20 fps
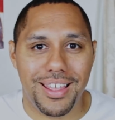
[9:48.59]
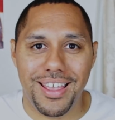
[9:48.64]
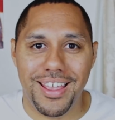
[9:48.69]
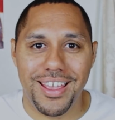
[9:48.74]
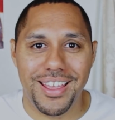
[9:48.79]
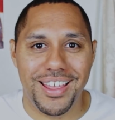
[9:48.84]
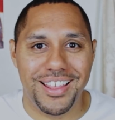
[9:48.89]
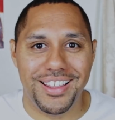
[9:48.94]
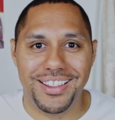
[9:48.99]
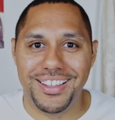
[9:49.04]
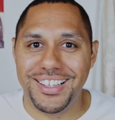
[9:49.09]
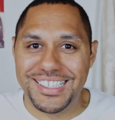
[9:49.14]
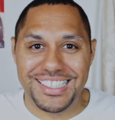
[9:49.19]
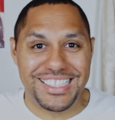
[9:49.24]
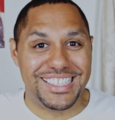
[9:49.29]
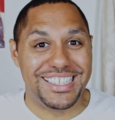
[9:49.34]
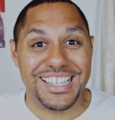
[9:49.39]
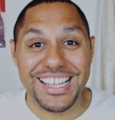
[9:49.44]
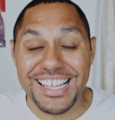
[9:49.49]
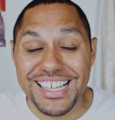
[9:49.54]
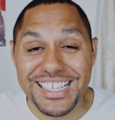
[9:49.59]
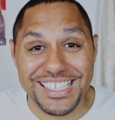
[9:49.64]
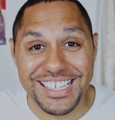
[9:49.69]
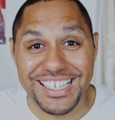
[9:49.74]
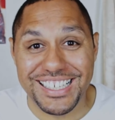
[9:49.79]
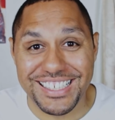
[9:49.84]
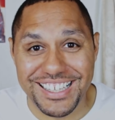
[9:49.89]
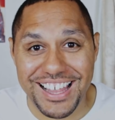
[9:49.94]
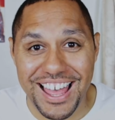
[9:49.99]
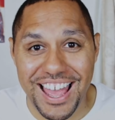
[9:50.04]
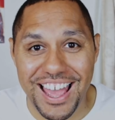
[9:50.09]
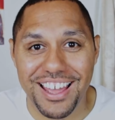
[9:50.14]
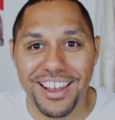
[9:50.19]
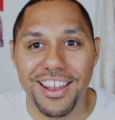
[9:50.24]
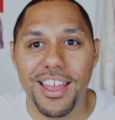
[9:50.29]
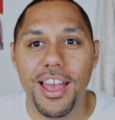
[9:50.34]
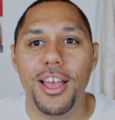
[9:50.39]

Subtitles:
and it's as easy as that.